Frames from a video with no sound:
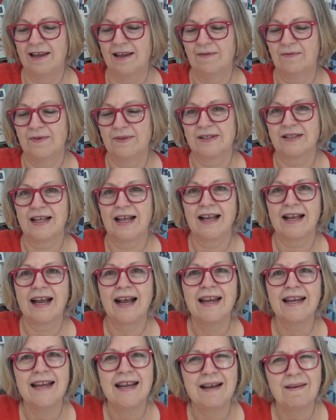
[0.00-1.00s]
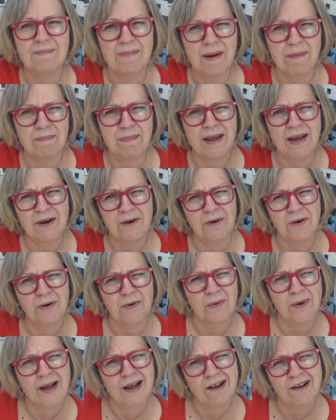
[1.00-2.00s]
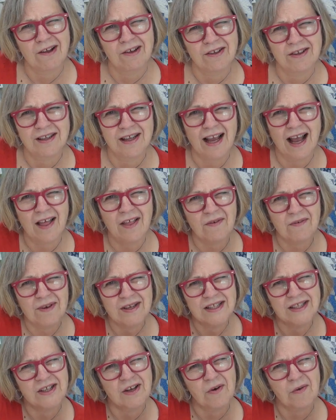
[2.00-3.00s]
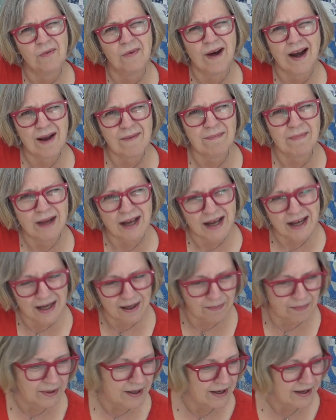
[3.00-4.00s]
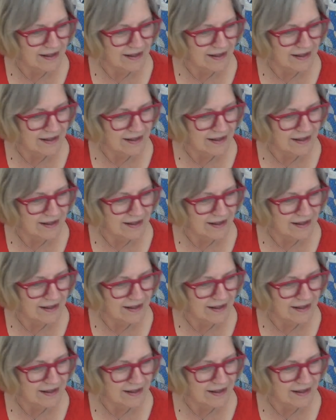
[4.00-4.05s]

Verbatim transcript: he was like, I need a bigger quilt. The other ones don't wrap up.